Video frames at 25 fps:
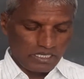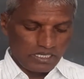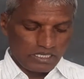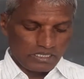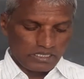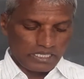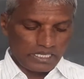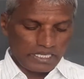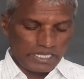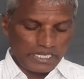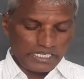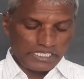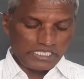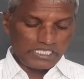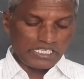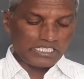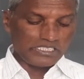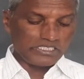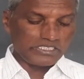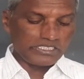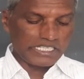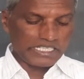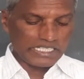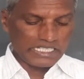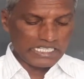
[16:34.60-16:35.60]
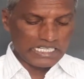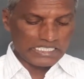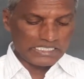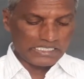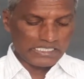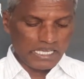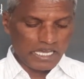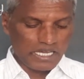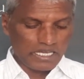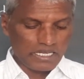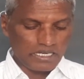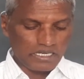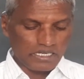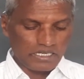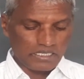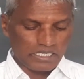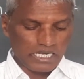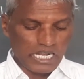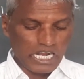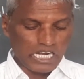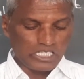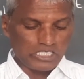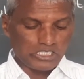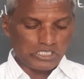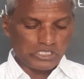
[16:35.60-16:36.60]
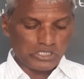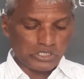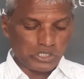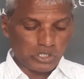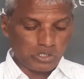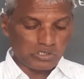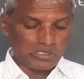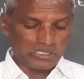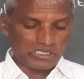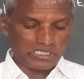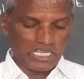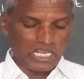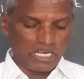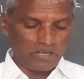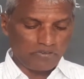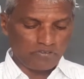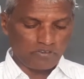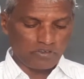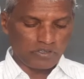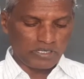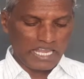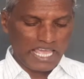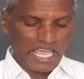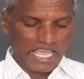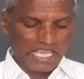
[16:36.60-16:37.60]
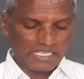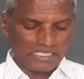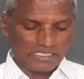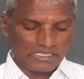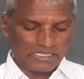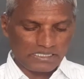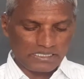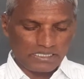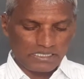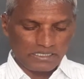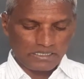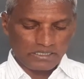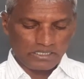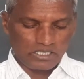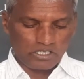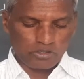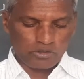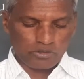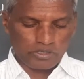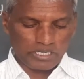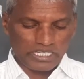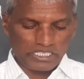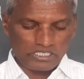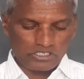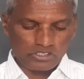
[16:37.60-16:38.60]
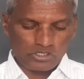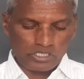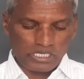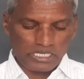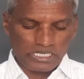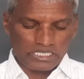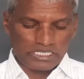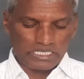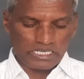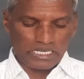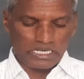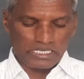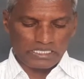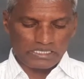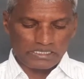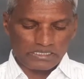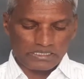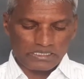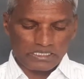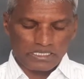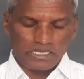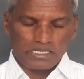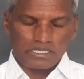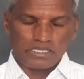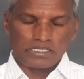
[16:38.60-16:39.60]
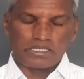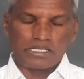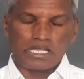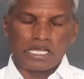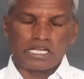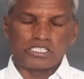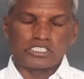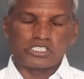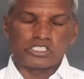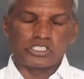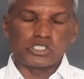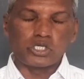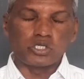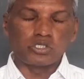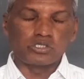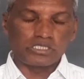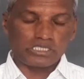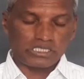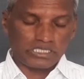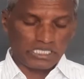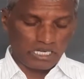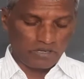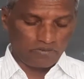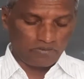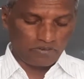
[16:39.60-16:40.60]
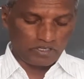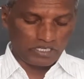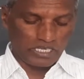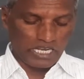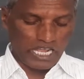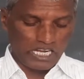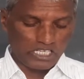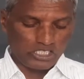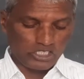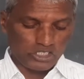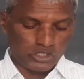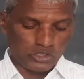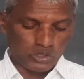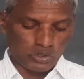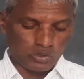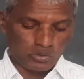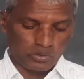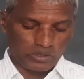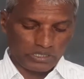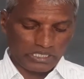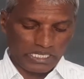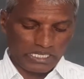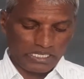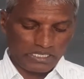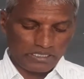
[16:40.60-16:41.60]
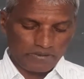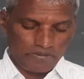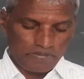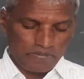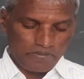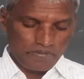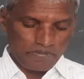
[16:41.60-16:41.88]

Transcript: The Indian generals are not so skillful as the Greek generals. Not so skillful, not so, okay?